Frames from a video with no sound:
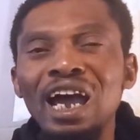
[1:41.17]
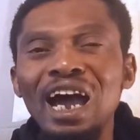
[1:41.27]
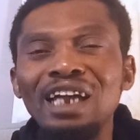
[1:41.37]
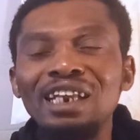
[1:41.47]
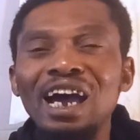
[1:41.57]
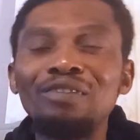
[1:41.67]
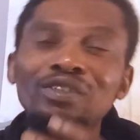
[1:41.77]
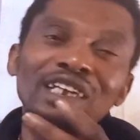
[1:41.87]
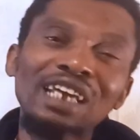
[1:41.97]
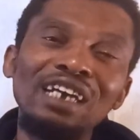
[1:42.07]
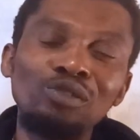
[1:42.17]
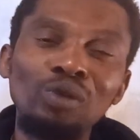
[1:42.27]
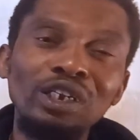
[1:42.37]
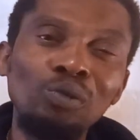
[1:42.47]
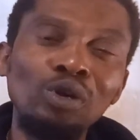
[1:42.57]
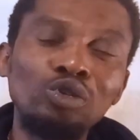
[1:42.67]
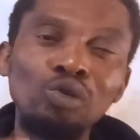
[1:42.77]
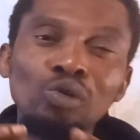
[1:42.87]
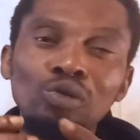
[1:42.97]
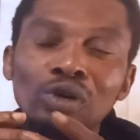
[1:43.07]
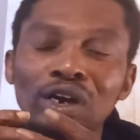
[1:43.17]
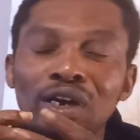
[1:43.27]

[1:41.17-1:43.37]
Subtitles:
and after that, when they want to